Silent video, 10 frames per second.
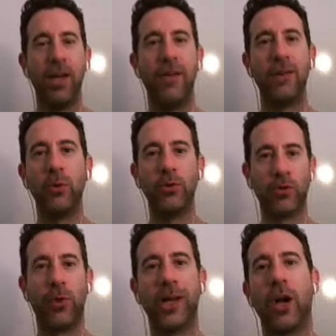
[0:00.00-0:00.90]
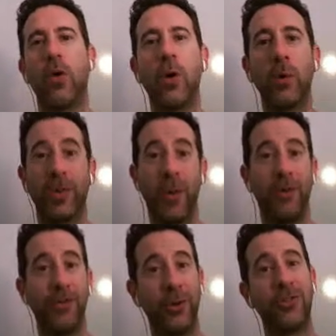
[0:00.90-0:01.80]
if you strike a chord with them,
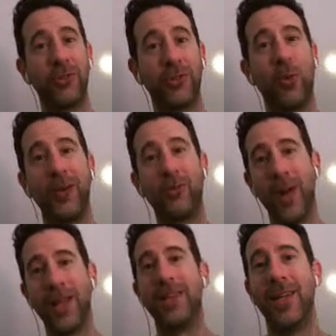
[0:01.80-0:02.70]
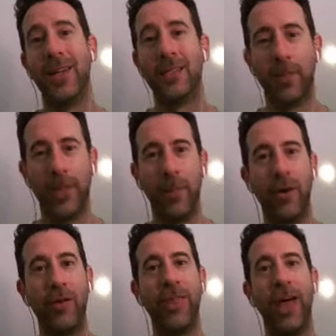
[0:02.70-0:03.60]
if your story resonates with them,
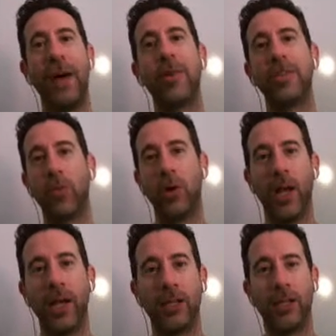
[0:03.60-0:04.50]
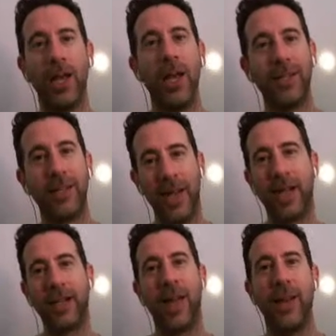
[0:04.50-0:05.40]
they're that much more likely to
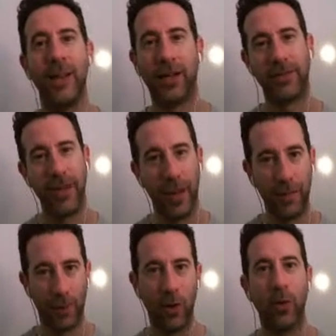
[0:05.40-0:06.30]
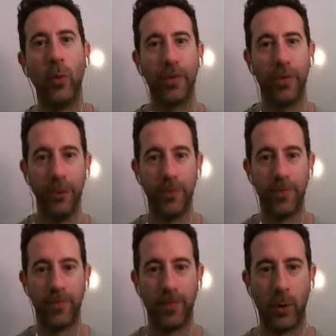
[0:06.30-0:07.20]
take that next step along with you.
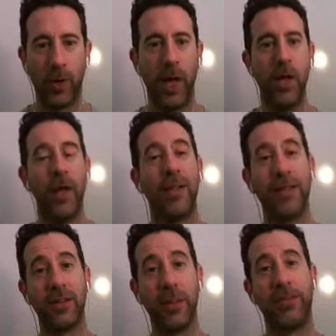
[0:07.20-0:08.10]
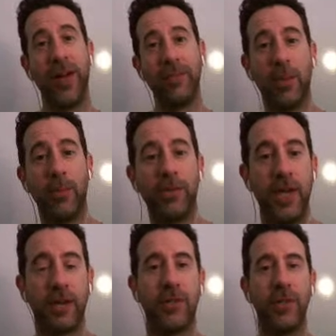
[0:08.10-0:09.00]
Okay, that's number 5. Number
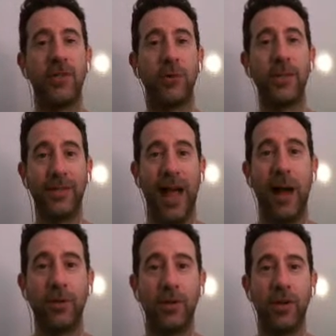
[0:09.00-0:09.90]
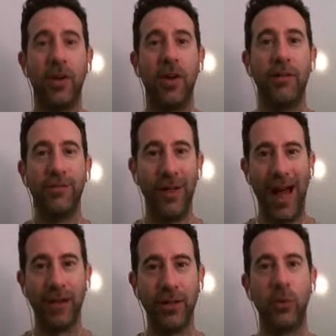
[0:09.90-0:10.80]
6 is to establish
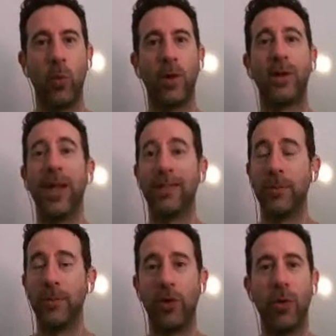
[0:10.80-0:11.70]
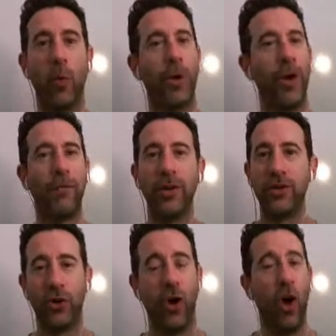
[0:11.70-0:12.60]
value. You want to let them know that whatever it
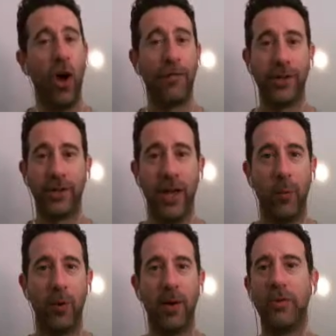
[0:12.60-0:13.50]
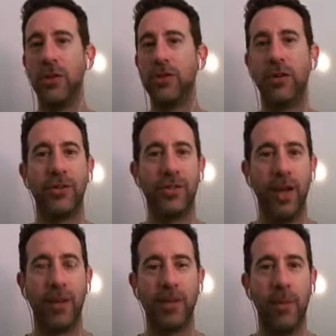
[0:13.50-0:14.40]
is you're offering them, whatever it is that you're
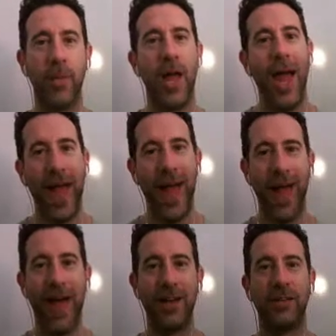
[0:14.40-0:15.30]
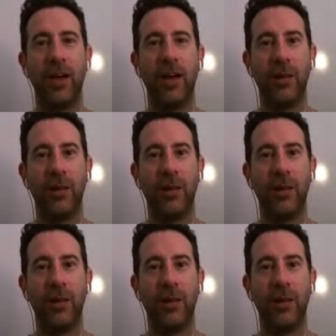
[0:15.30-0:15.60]
selling them, has